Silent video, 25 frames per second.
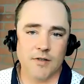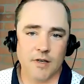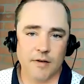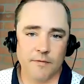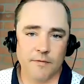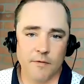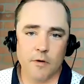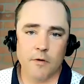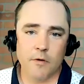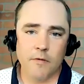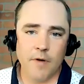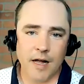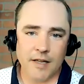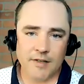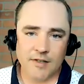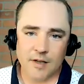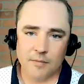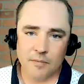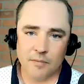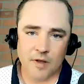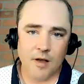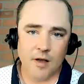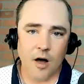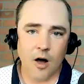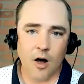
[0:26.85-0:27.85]
If you've got
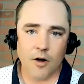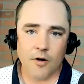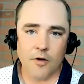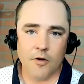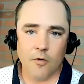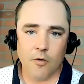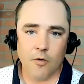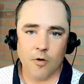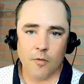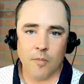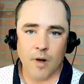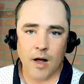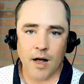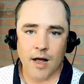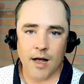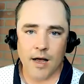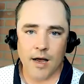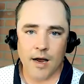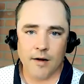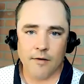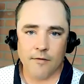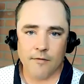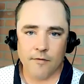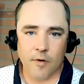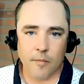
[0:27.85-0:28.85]
something on your
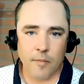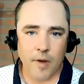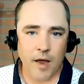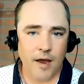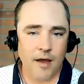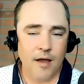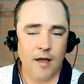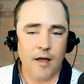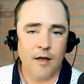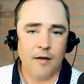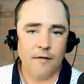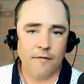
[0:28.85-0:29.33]
mind from a